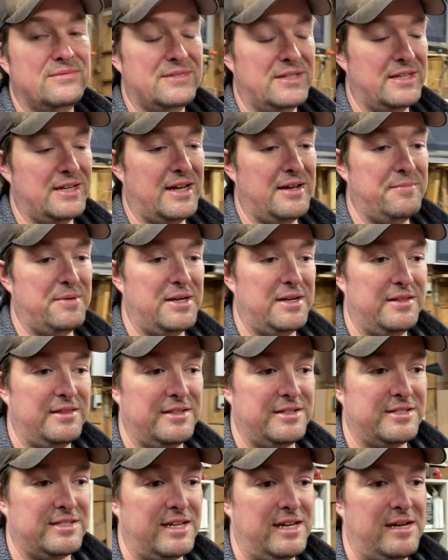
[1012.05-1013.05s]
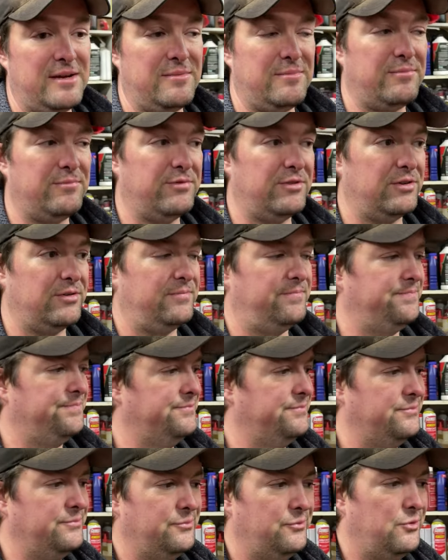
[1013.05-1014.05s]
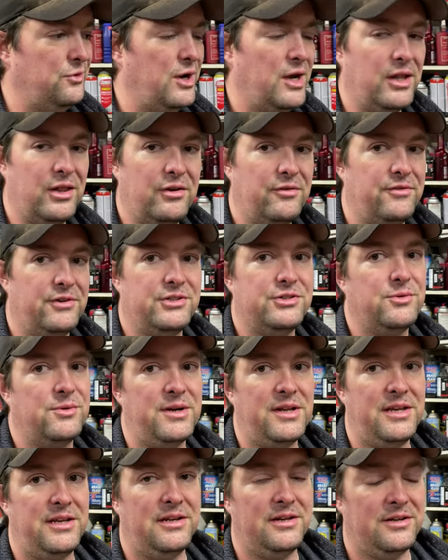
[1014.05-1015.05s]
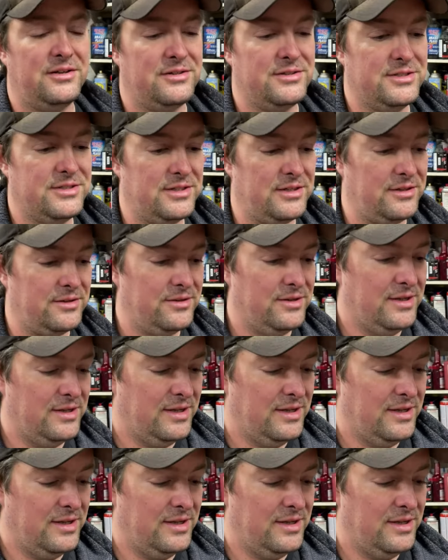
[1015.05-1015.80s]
And I've been in this game for well over 20 years. So